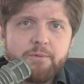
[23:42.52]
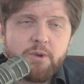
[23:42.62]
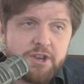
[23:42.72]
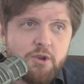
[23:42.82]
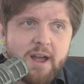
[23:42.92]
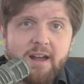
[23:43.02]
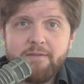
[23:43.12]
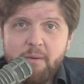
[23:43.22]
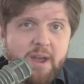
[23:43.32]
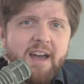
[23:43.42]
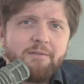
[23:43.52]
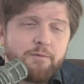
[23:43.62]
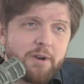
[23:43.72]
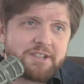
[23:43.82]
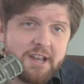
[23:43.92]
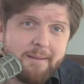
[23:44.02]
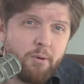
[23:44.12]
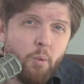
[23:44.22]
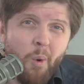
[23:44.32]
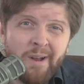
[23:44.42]
we do have we have for
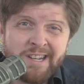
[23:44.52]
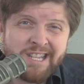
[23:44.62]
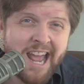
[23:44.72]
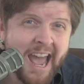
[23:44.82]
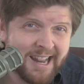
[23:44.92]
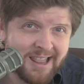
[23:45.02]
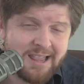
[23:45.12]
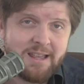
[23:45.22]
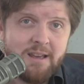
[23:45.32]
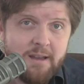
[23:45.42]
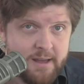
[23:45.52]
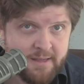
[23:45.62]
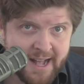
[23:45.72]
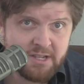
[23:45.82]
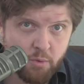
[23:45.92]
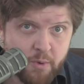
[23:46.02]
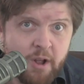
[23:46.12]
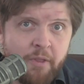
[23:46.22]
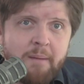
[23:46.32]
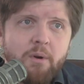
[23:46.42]
example one tenth, and that's a
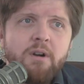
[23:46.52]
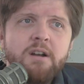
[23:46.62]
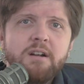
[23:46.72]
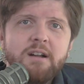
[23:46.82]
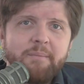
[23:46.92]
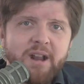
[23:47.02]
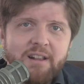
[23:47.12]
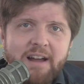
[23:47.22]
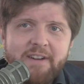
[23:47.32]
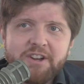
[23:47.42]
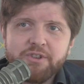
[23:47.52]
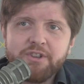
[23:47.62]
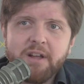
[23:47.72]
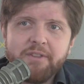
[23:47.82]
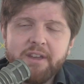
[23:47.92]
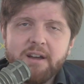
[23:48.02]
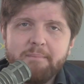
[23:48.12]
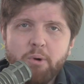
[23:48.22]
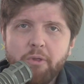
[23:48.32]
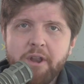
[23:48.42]
real number. I mean, I, have actually done the
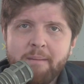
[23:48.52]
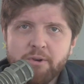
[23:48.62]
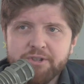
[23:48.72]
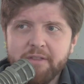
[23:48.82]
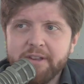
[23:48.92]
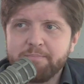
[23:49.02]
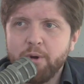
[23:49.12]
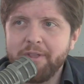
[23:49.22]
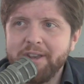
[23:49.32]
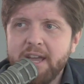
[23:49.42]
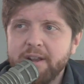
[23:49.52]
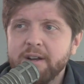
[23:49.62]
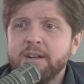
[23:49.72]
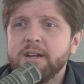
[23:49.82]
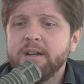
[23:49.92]
uh, pull the numbers on this, pull the data.